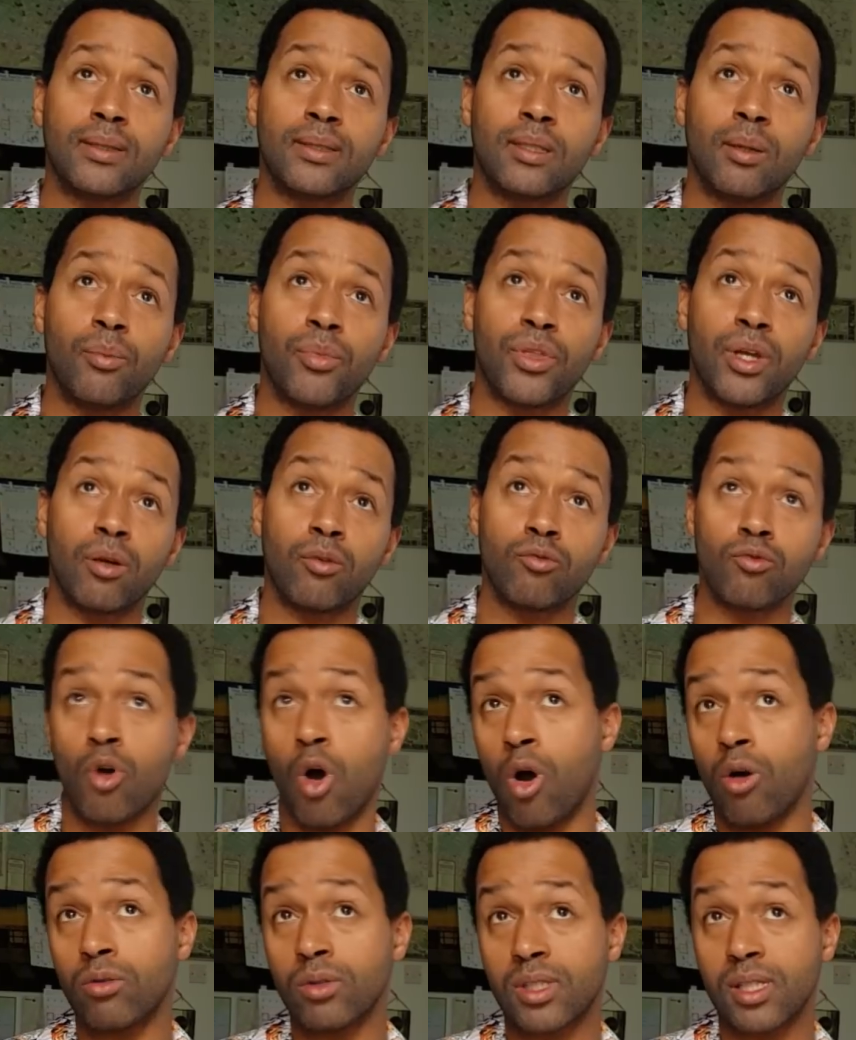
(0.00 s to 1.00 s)
something
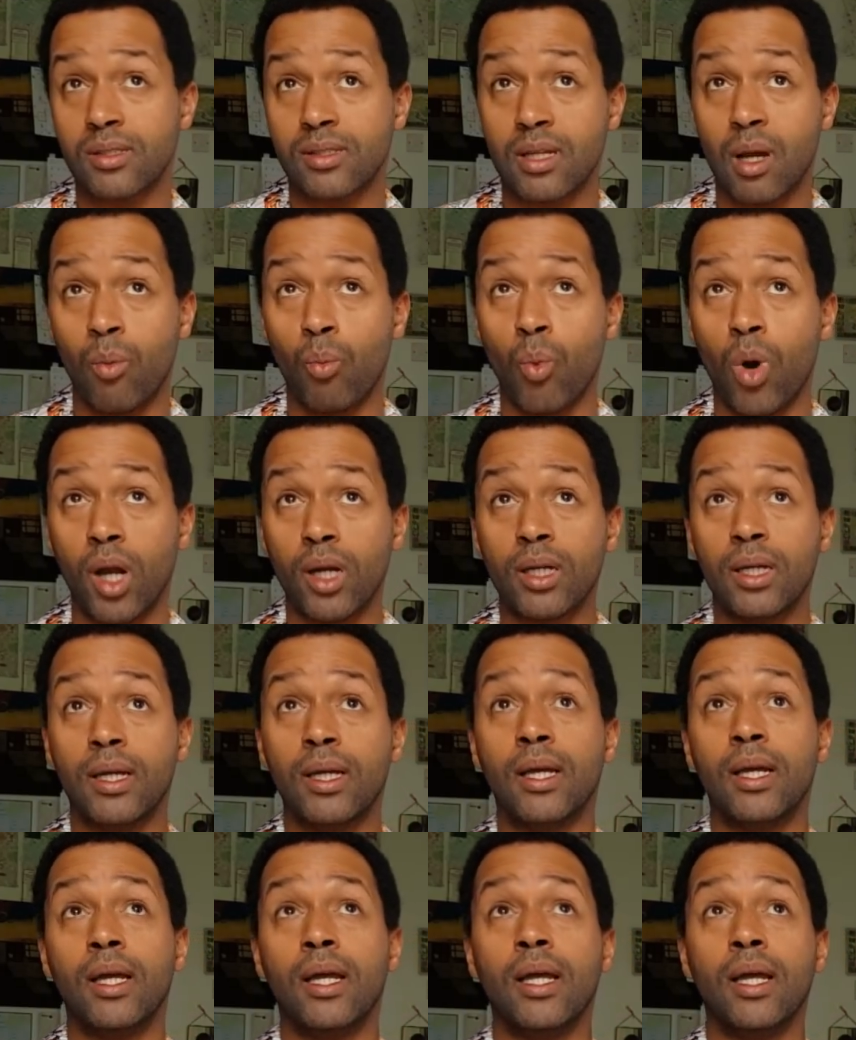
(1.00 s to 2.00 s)
wrong to someone,
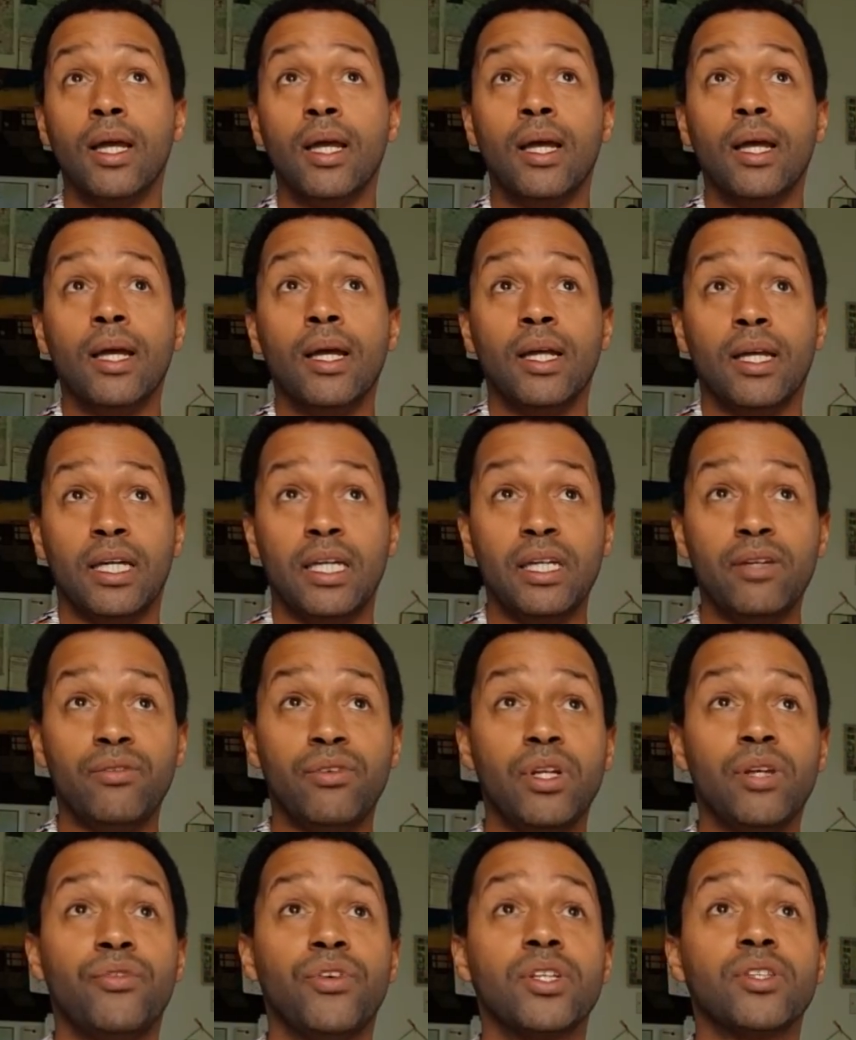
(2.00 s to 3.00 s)

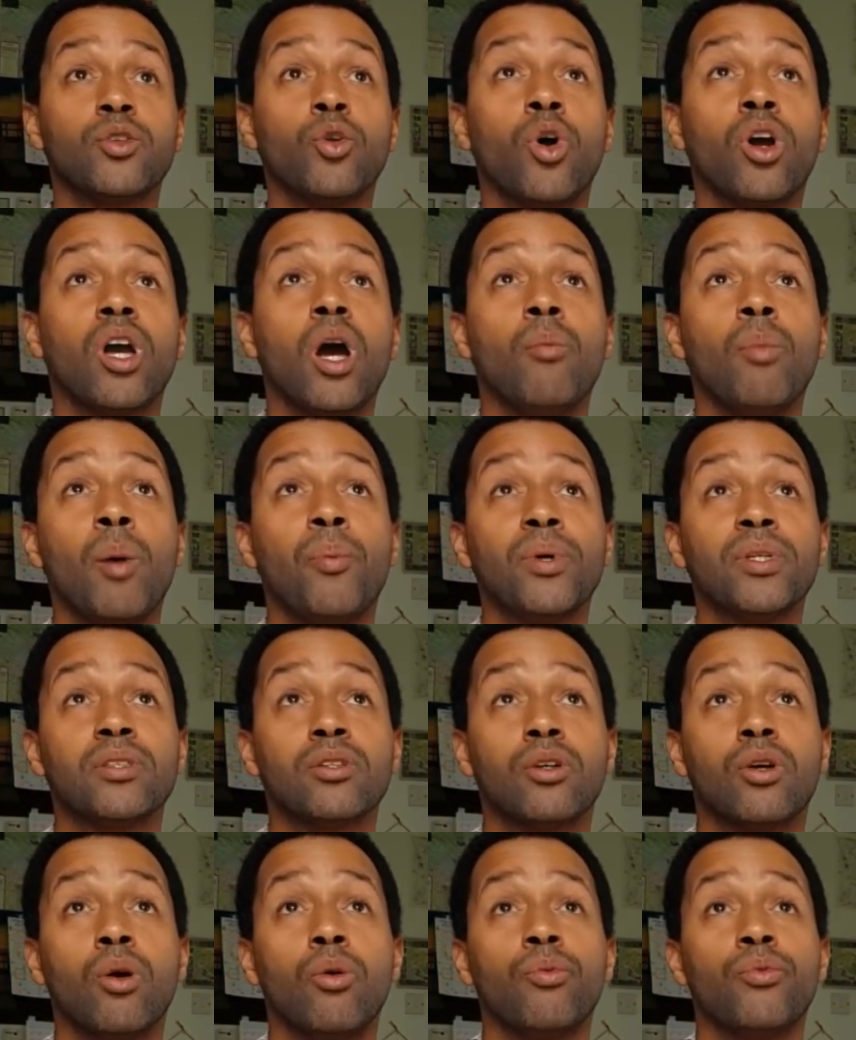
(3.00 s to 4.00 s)
even if it's not come up as a
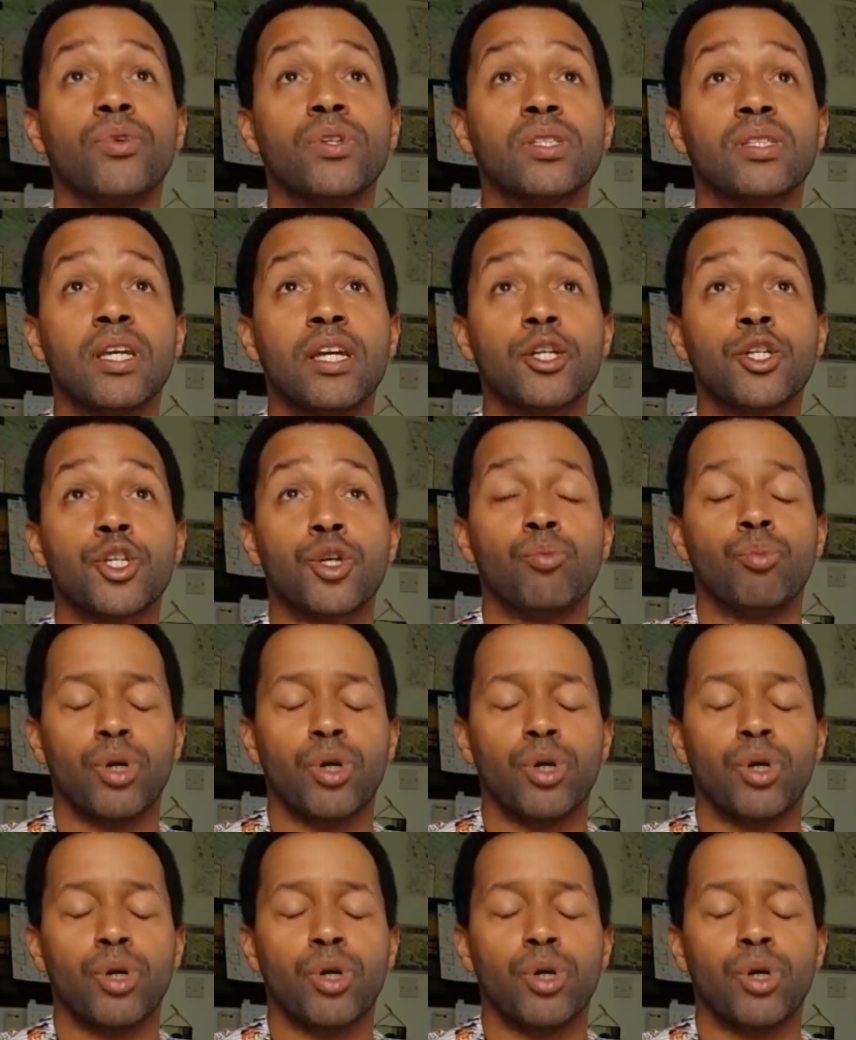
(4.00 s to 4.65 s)
conversation,